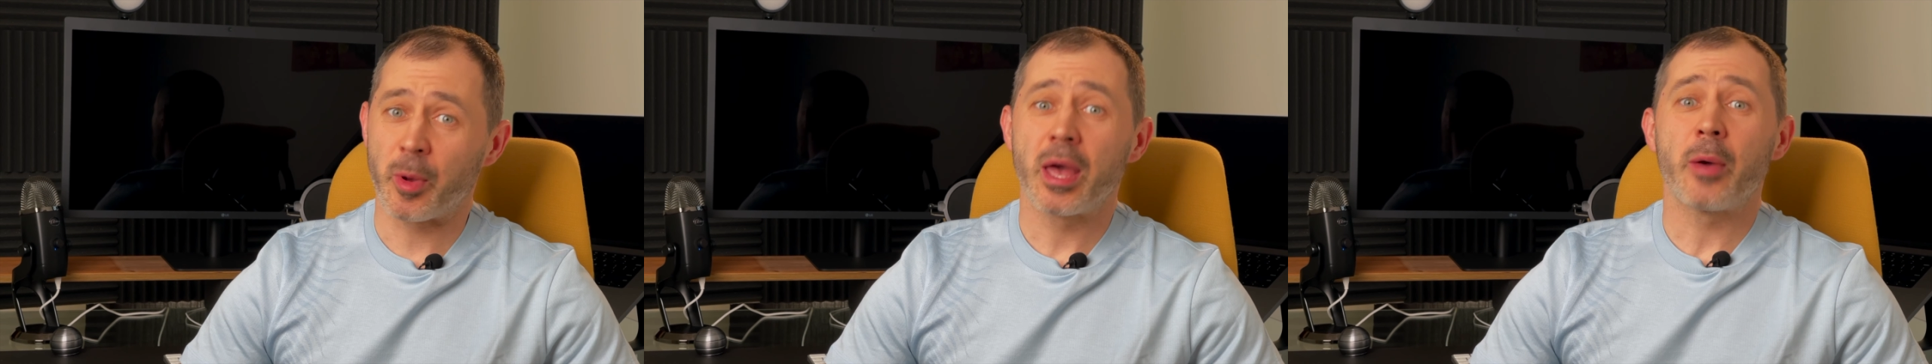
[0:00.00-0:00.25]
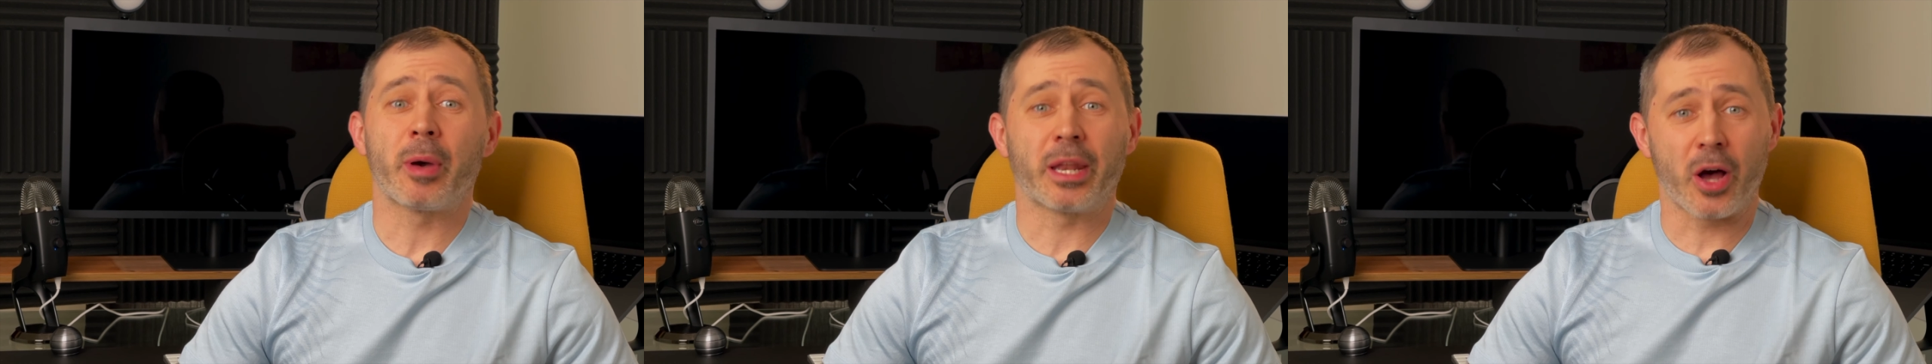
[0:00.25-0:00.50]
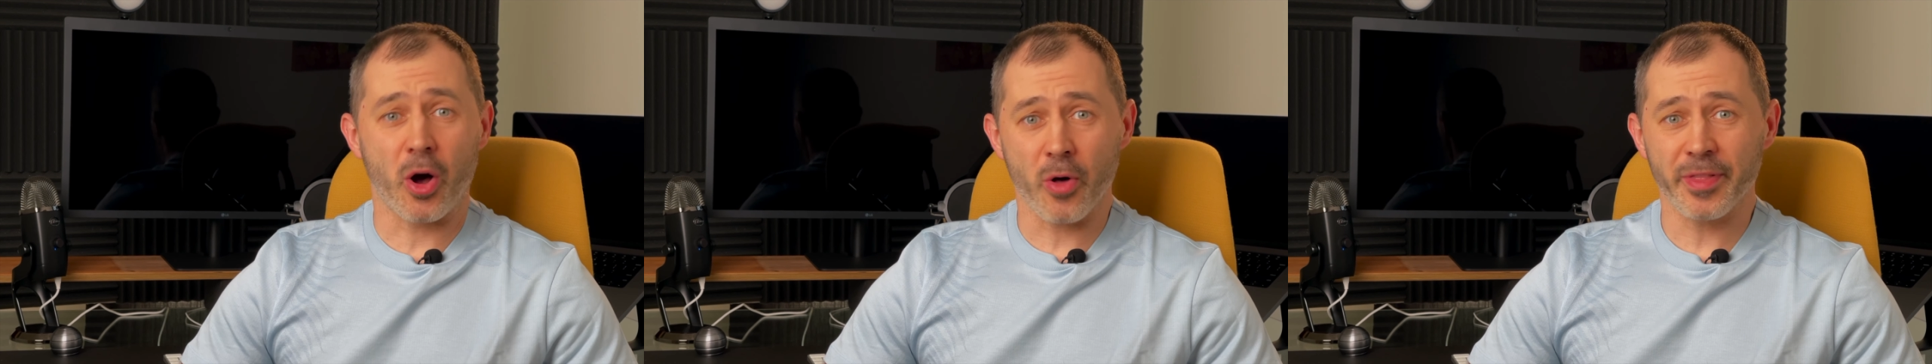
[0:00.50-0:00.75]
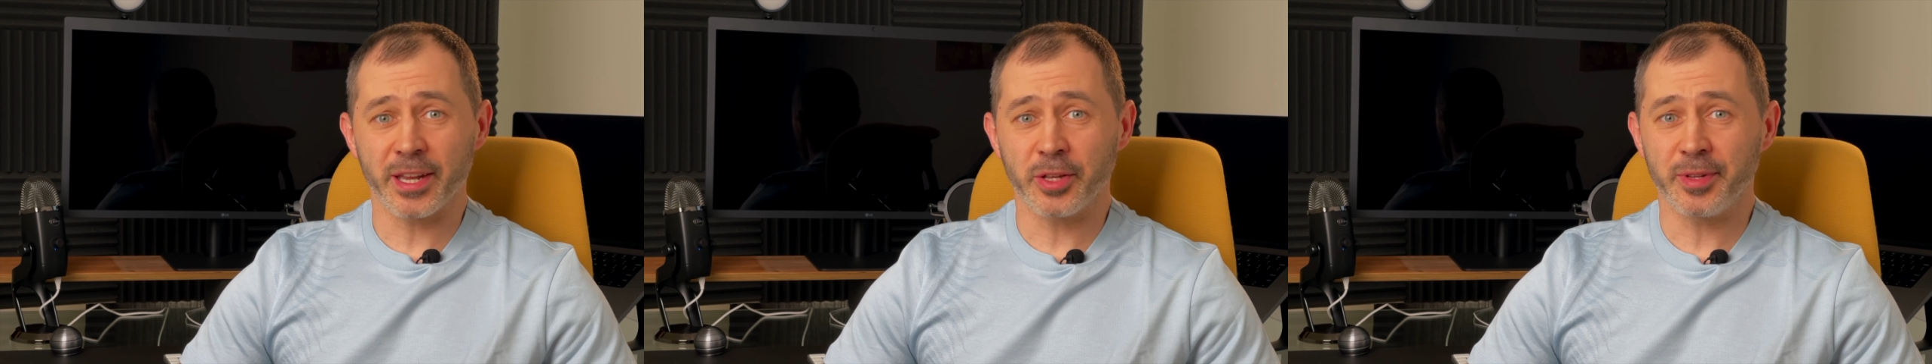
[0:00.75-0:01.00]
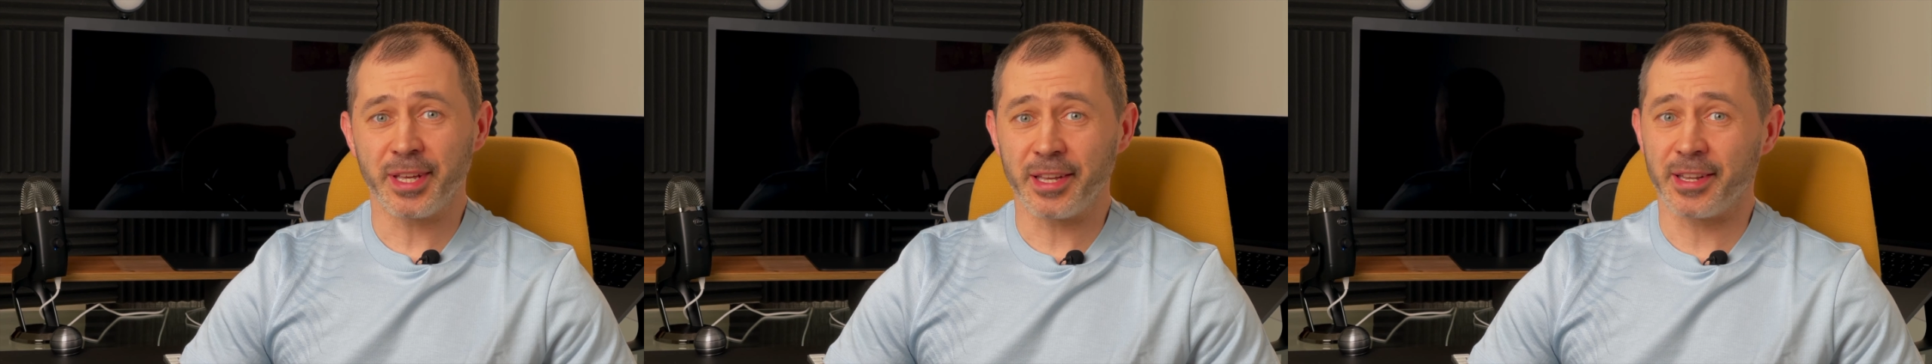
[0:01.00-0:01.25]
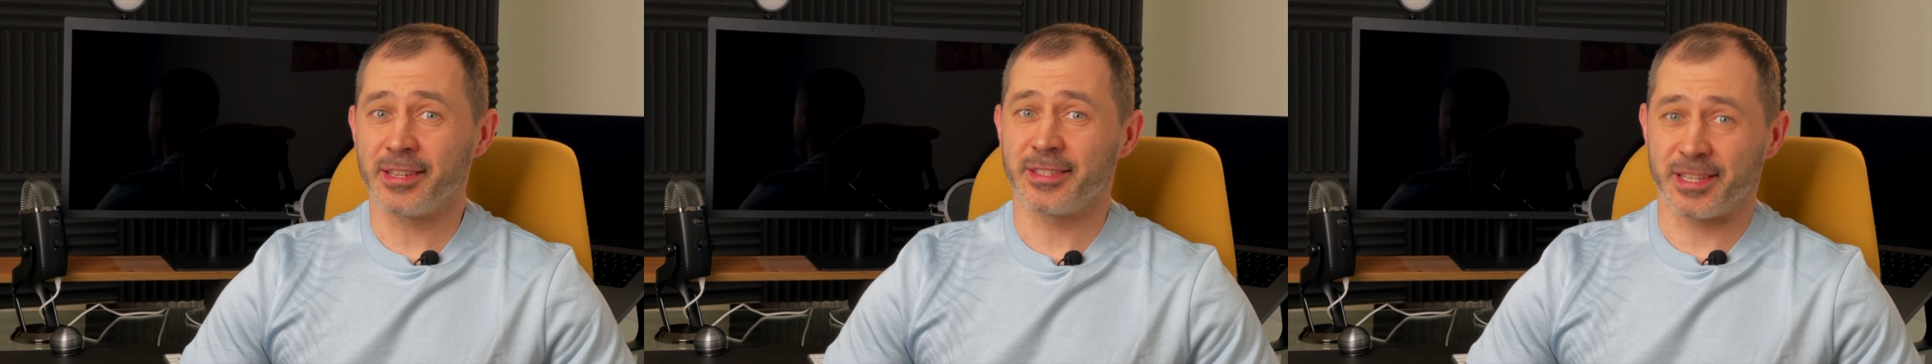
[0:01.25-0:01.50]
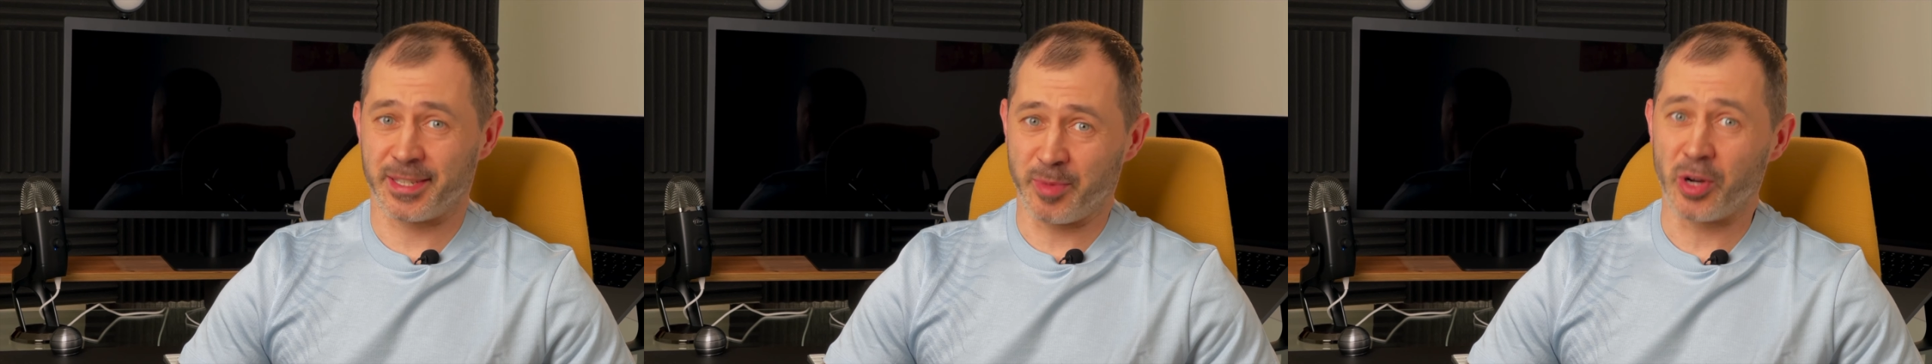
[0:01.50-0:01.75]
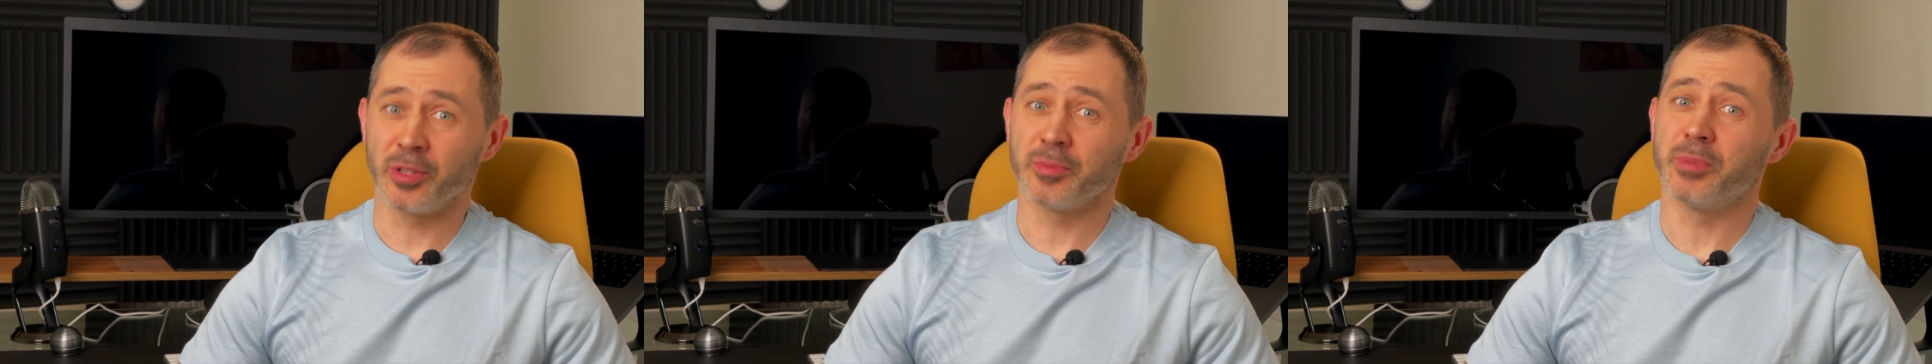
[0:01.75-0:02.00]
when all that you need is a
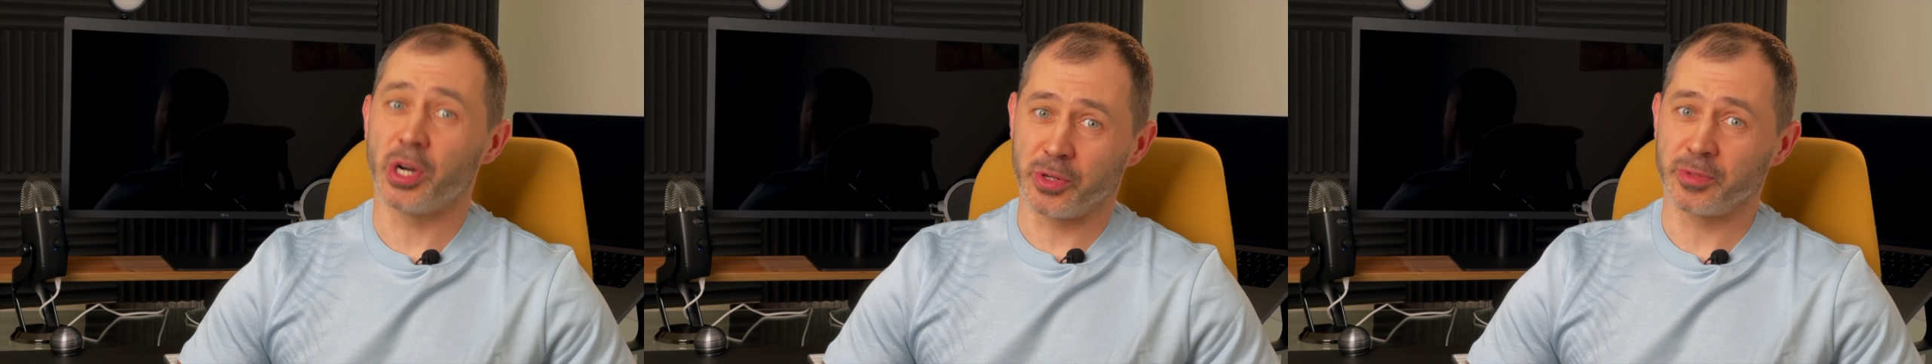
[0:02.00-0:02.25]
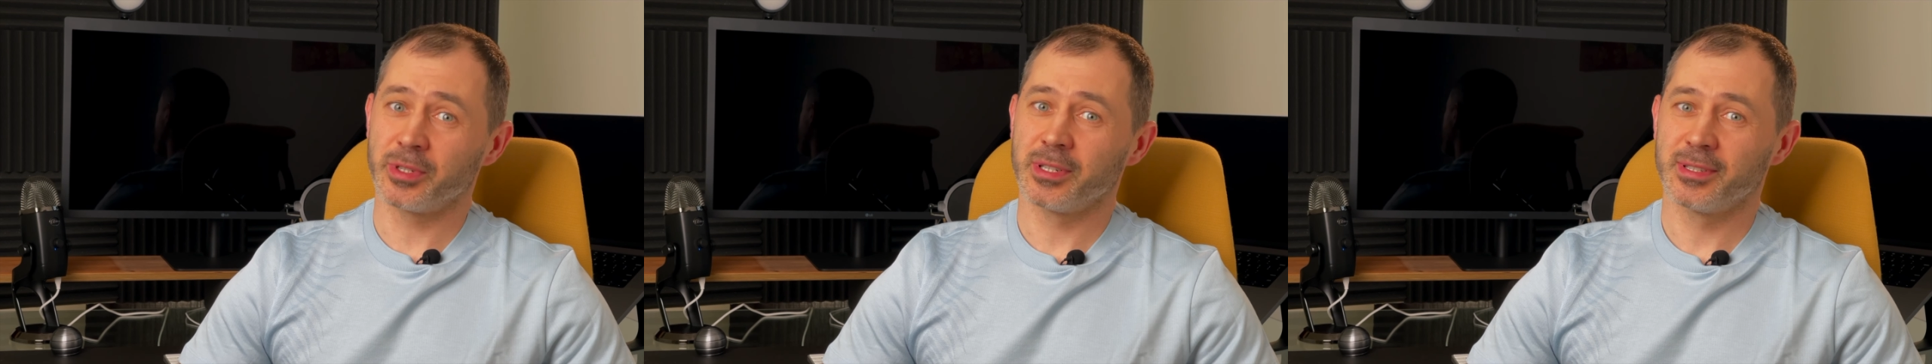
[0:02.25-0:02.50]
small boat.